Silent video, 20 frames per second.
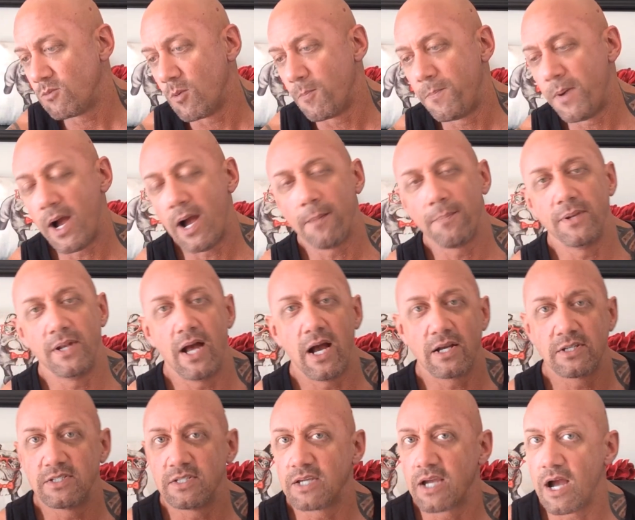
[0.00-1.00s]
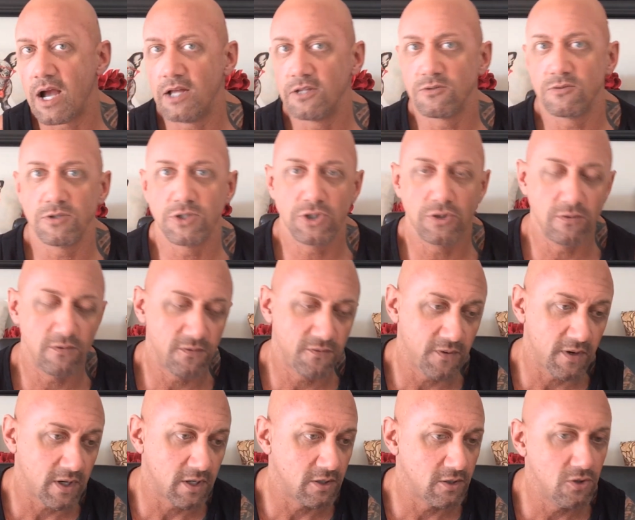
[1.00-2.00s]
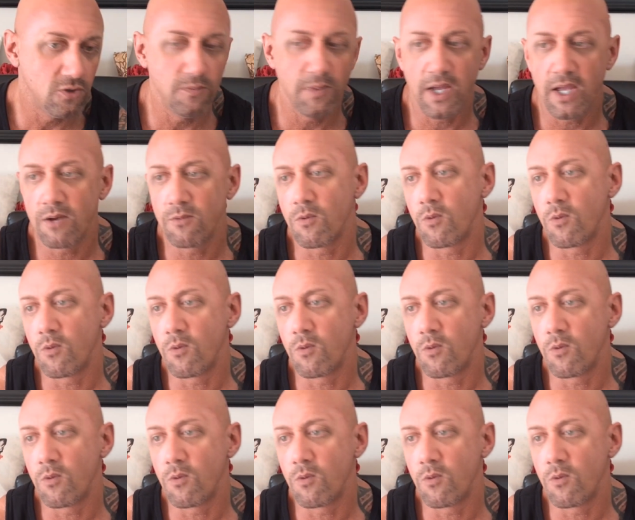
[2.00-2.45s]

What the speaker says: We're popping Oxycontins. We're shooting fucking Nubane.